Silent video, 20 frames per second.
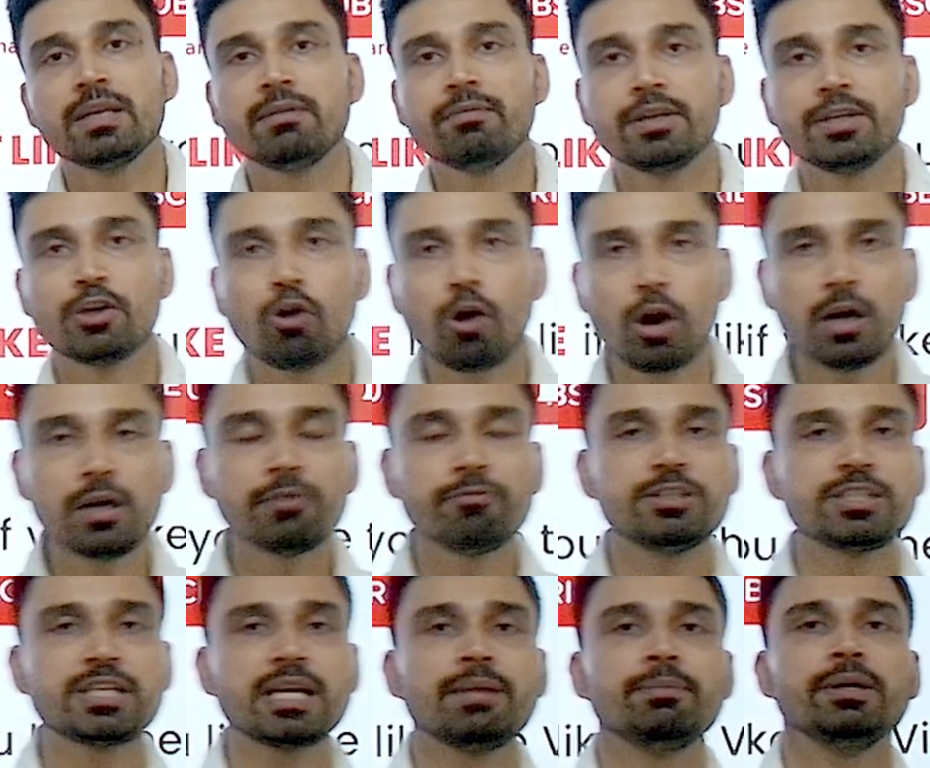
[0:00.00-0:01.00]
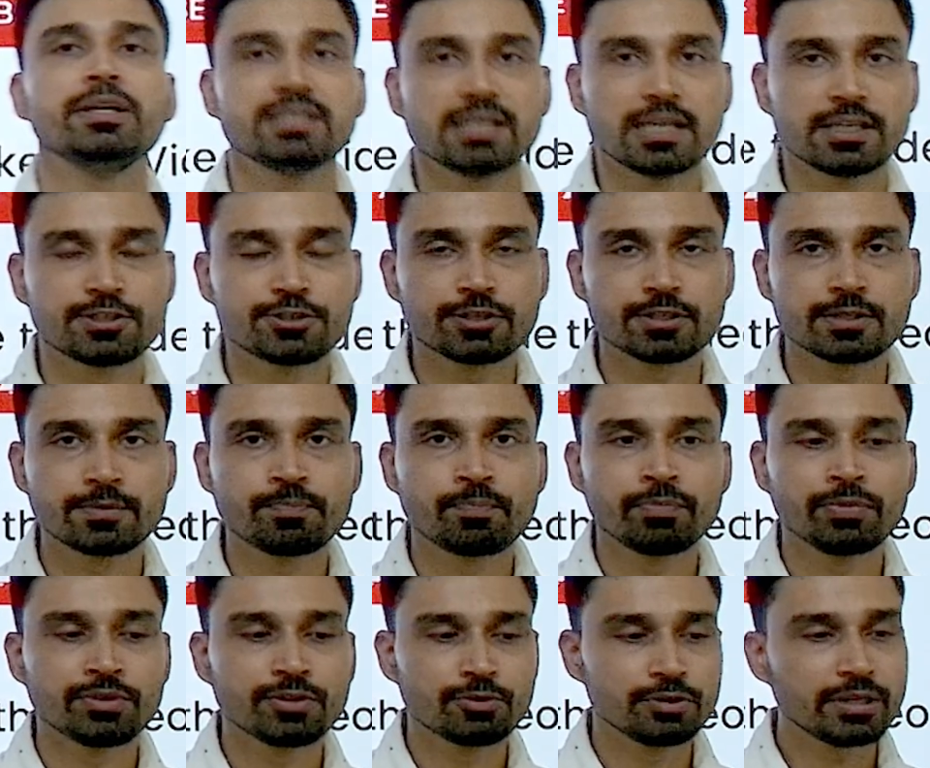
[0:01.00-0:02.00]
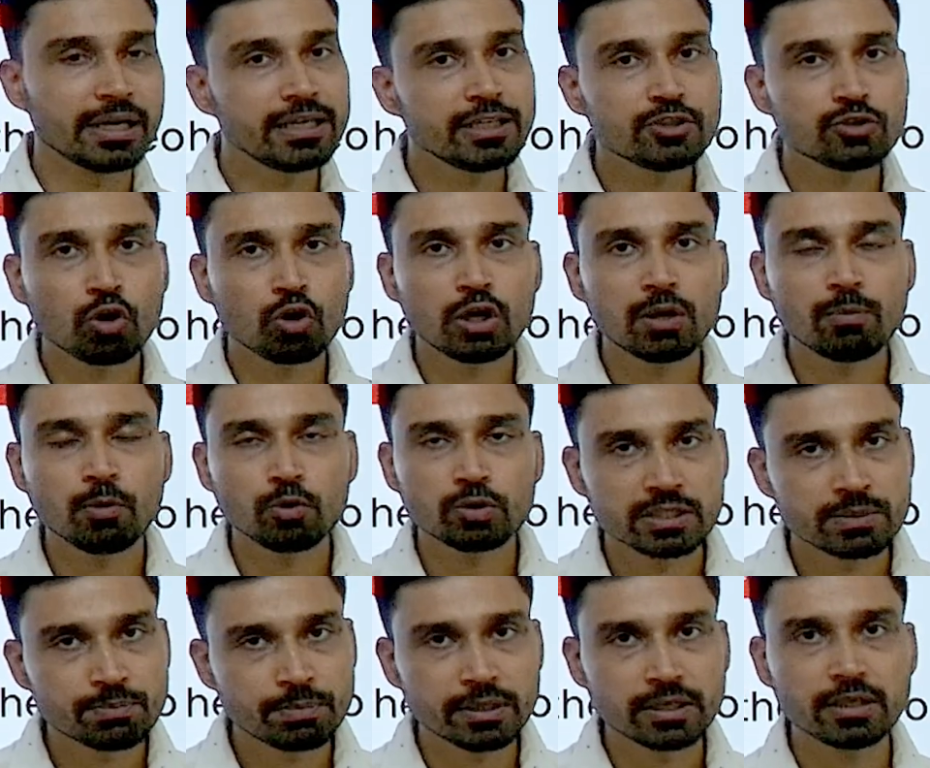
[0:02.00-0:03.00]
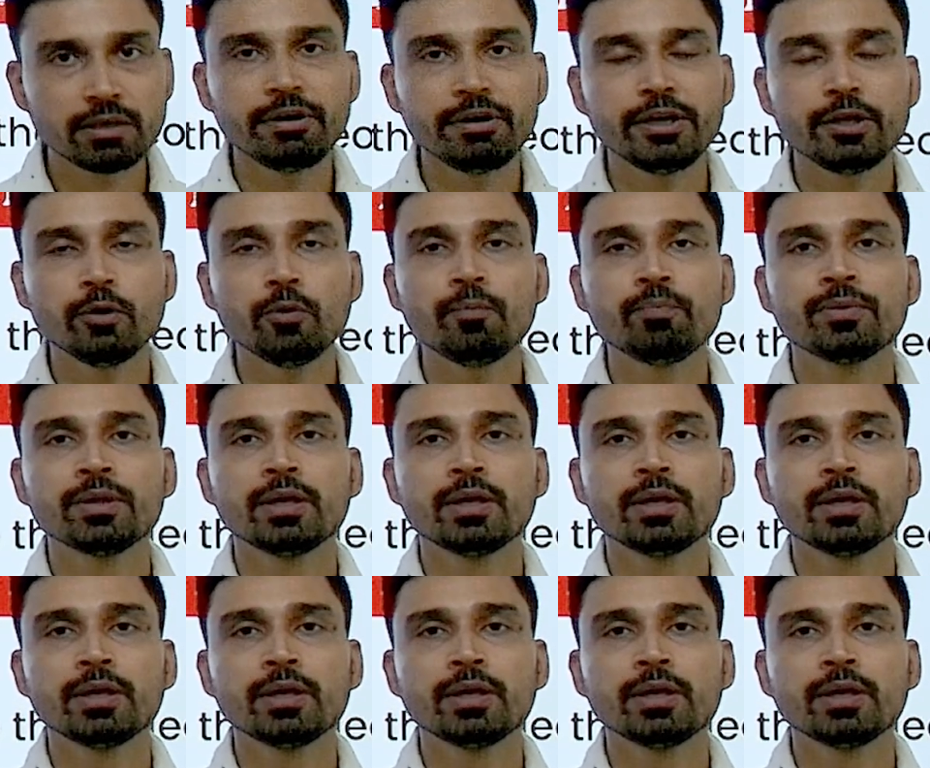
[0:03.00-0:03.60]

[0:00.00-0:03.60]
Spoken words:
very hot, which can be disastrous. So that is all about this particular video.